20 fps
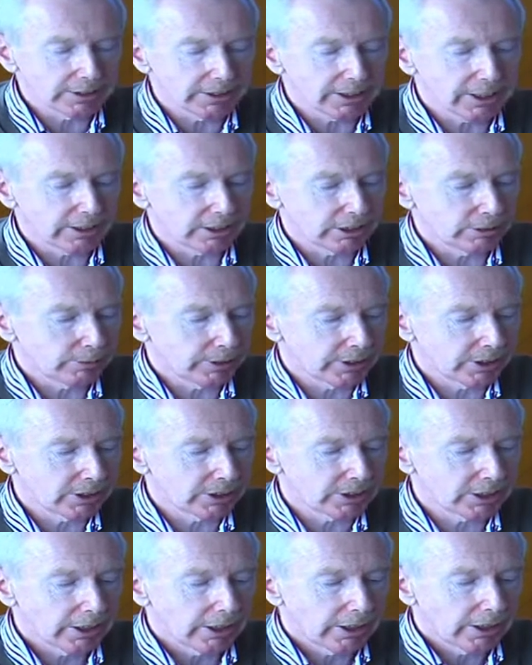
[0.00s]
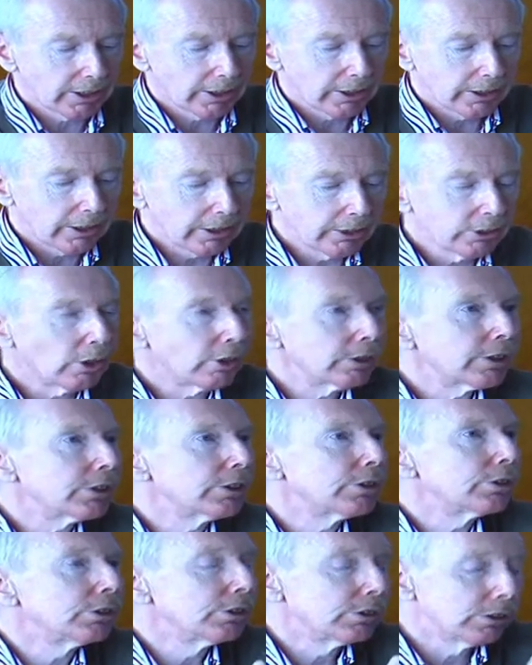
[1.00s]
sentiments in order
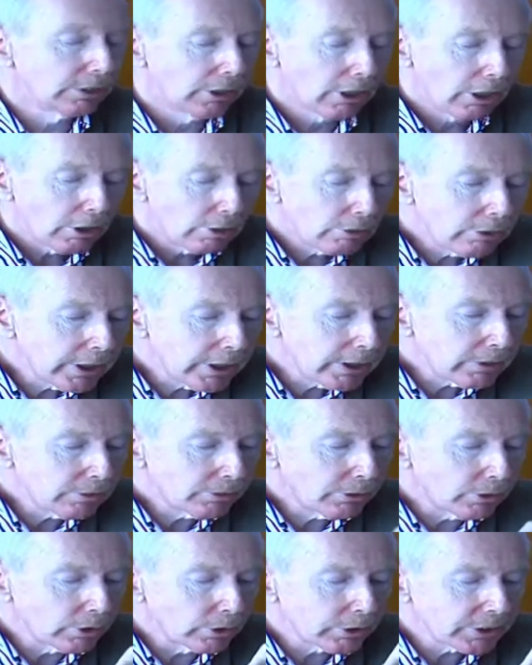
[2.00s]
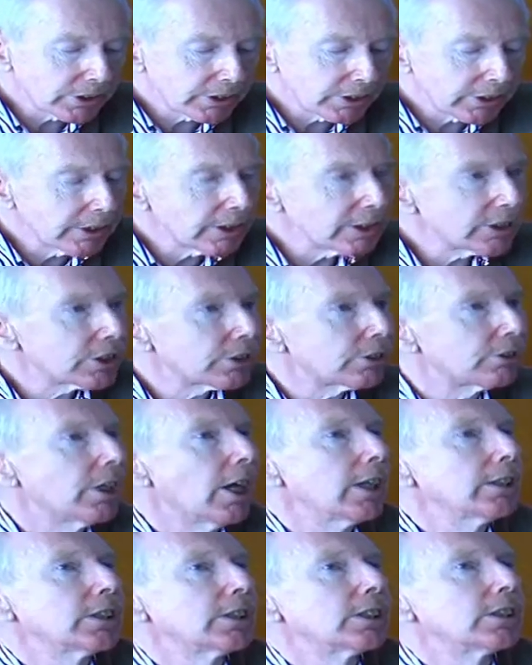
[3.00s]
to reinforce the
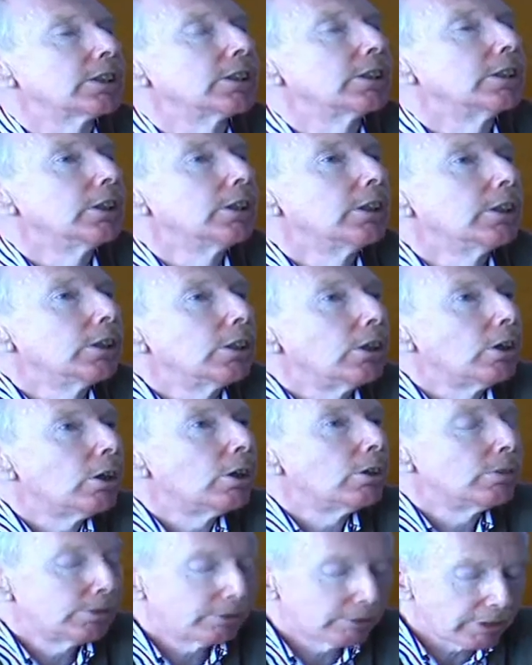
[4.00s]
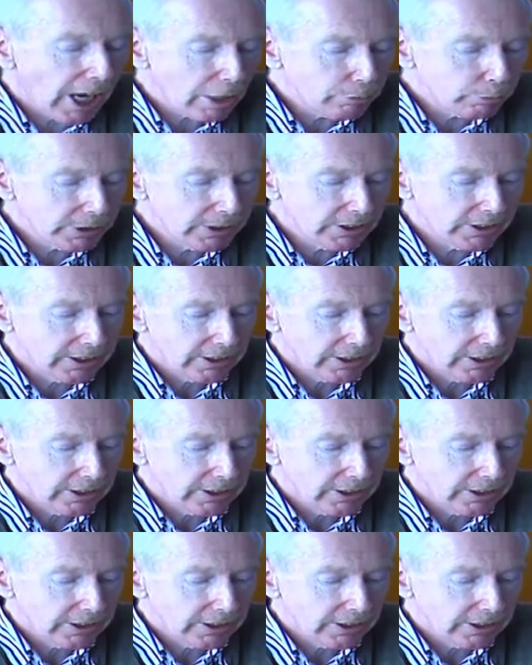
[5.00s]
distrust of rapid